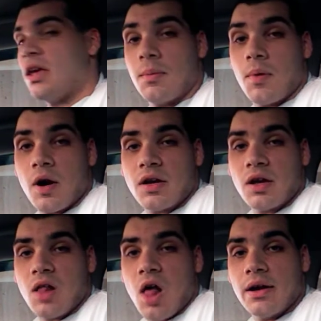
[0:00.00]
a
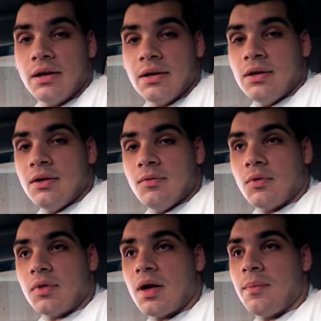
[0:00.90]
parking lot
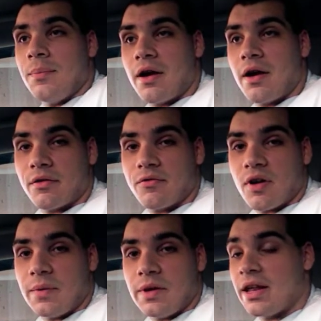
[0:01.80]
with a barrier in
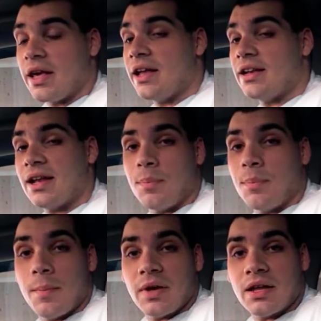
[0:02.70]
front of me, and I ended up
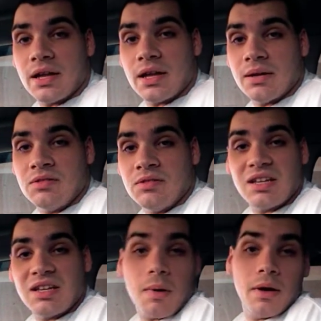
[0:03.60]
bumping it and
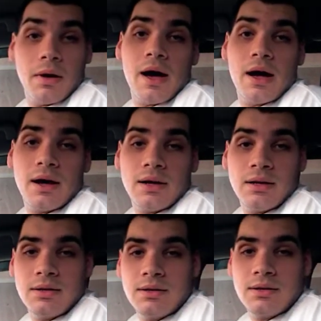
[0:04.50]
denting my
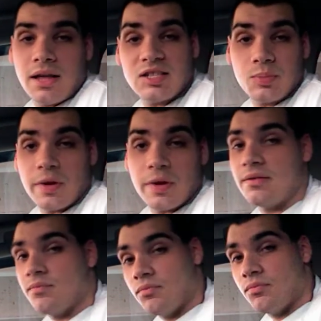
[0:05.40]
license plate.
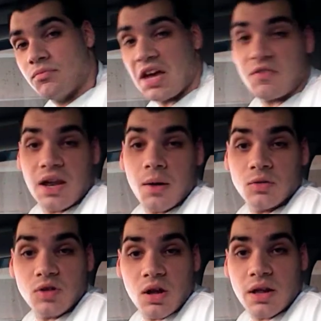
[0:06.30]
Thankfully, that
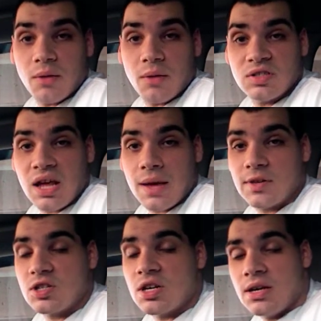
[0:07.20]
was all that was
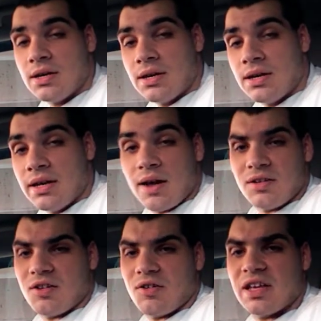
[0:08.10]
damaged, and I
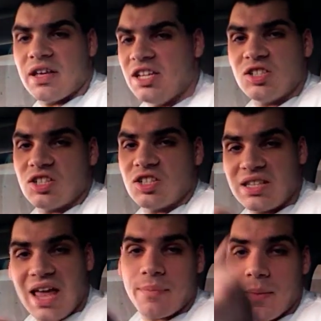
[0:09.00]
could easily just tap